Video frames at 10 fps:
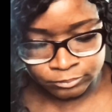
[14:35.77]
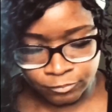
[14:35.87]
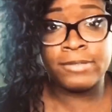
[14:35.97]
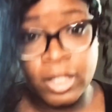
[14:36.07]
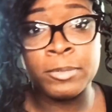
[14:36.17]

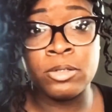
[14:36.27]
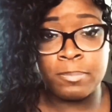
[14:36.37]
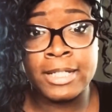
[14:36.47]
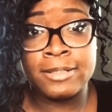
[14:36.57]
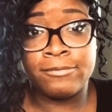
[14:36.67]
I'm gonna go ahead
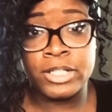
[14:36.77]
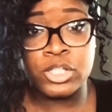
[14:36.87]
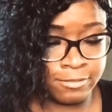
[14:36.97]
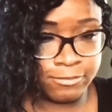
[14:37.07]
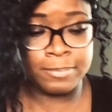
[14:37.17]
and finish
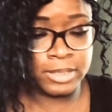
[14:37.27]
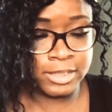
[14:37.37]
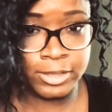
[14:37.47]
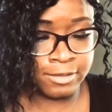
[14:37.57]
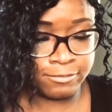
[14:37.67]
popping these
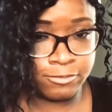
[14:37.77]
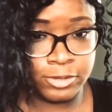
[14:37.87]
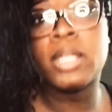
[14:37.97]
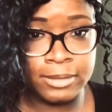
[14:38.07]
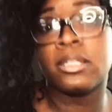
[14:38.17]
out for you.
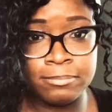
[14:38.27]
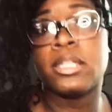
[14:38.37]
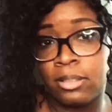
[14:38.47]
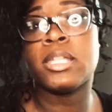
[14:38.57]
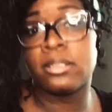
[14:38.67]

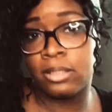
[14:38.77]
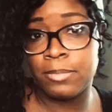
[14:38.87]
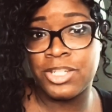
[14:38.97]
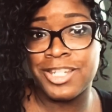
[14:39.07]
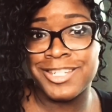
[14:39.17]
Give me
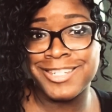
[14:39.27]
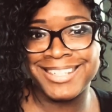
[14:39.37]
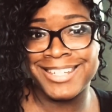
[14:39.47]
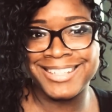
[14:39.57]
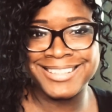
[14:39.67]
just a second.